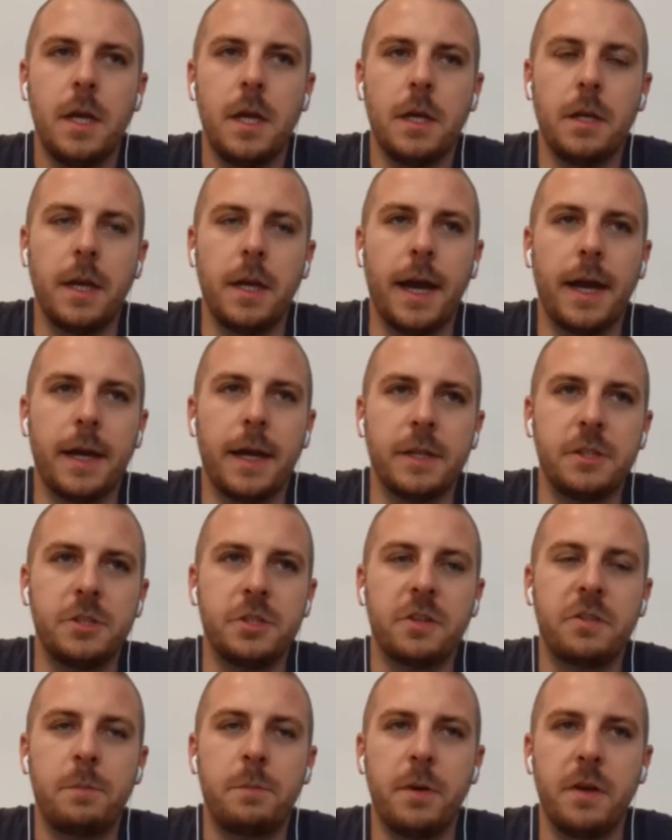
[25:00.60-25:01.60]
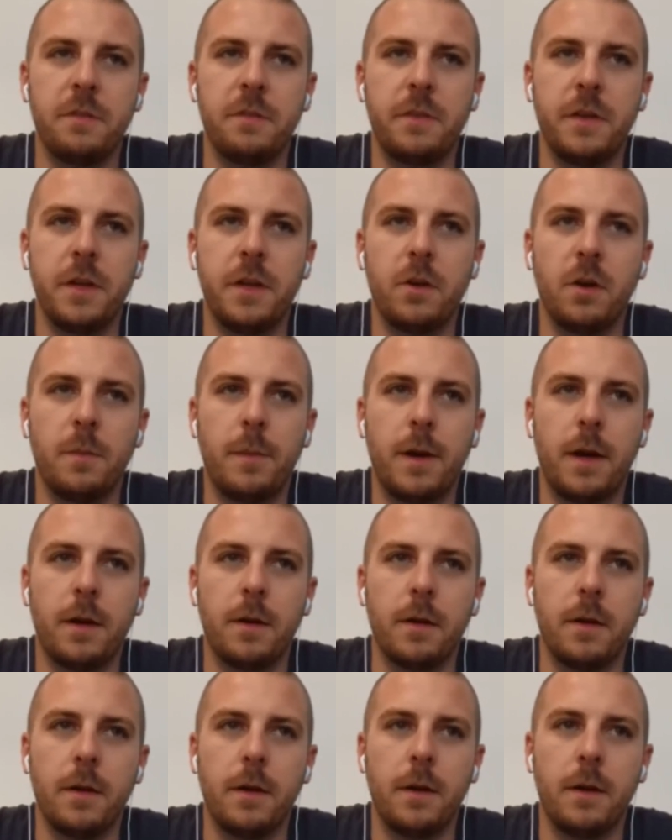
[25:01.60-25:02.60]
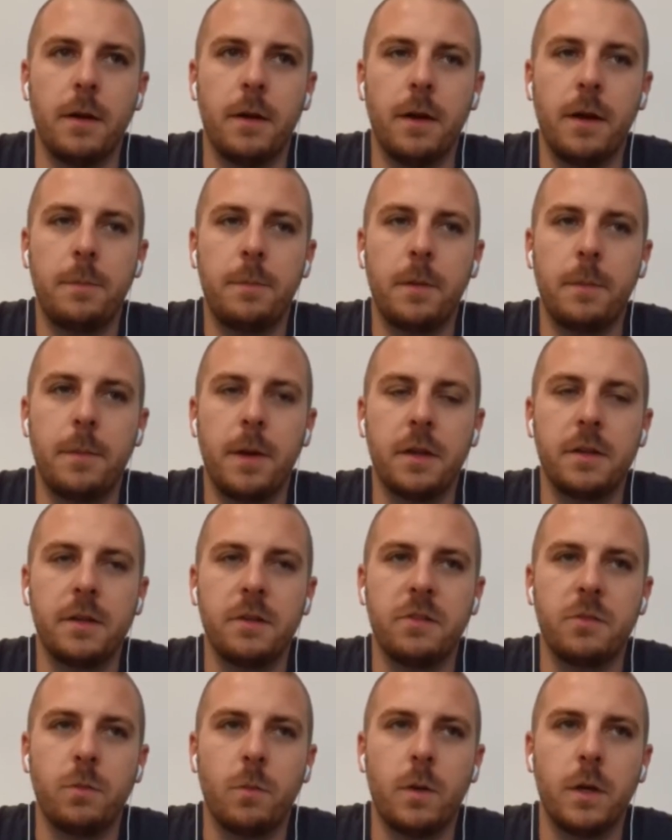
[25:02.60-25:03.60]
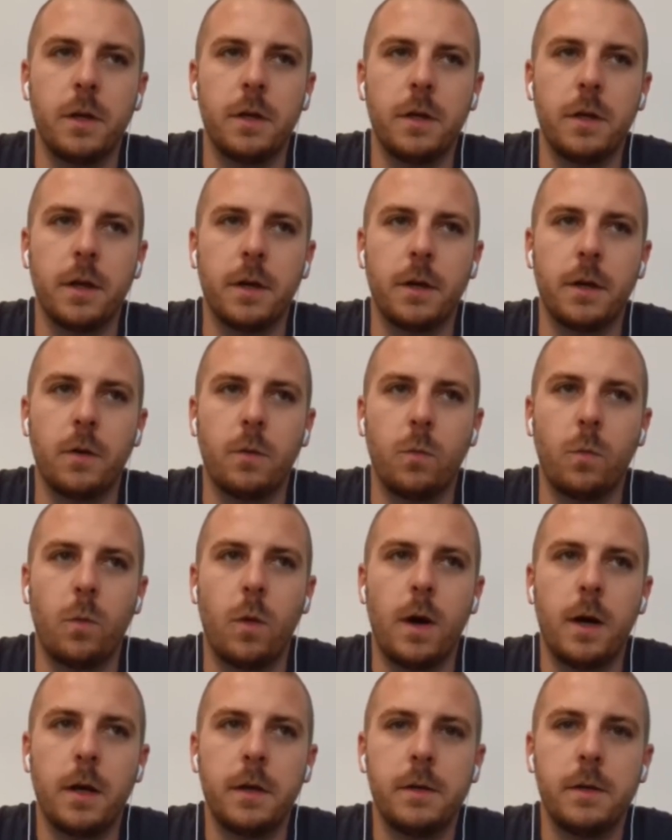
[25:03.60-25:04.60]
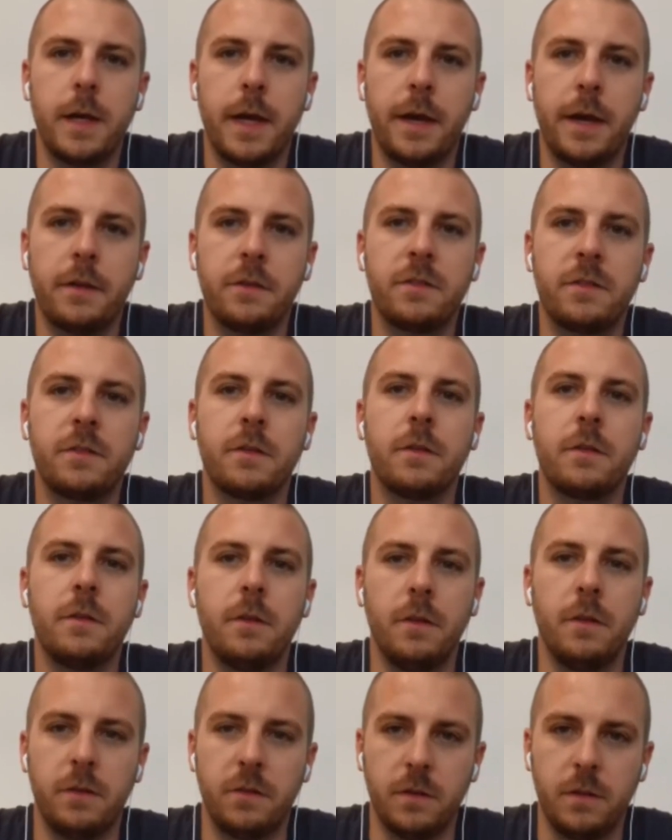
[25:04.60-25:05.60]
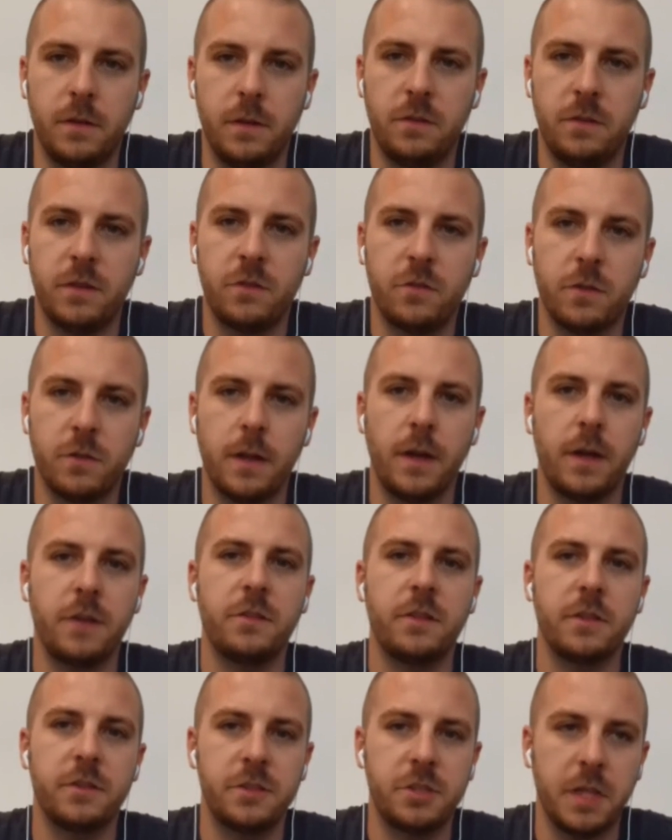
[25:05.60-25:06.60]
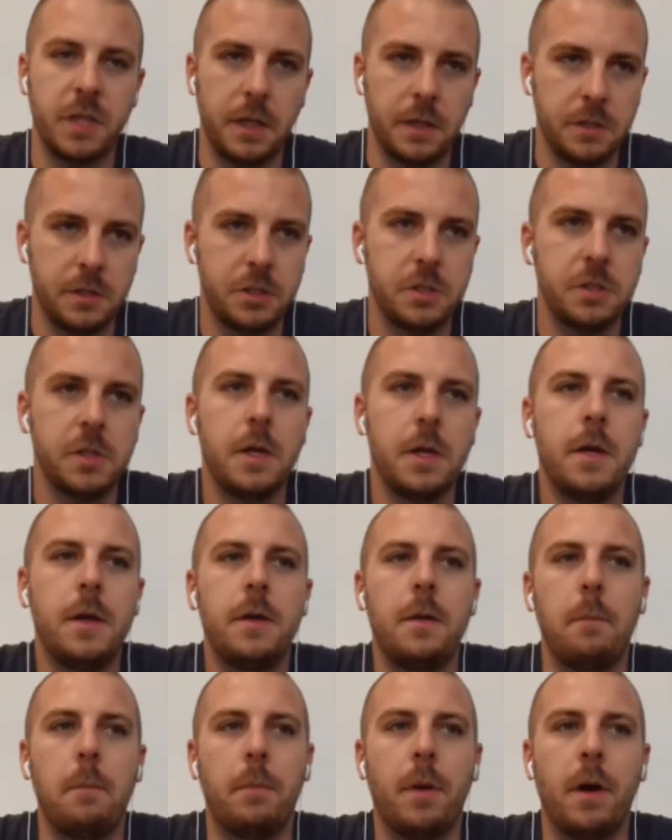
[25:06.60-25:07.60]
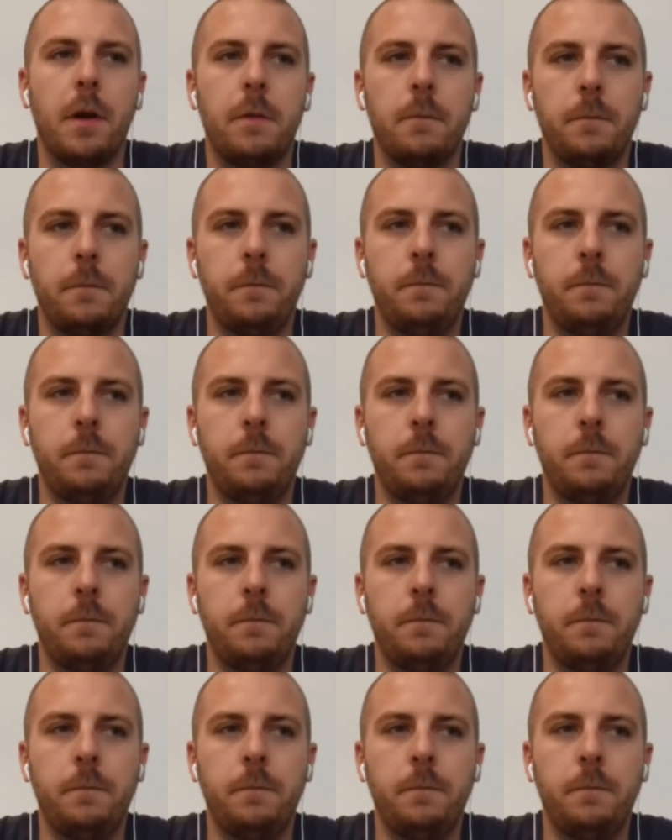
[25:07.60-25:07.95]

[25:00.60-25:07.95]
Yeah, I just put a video up about this one Wand X. It's a decentralized exchange, but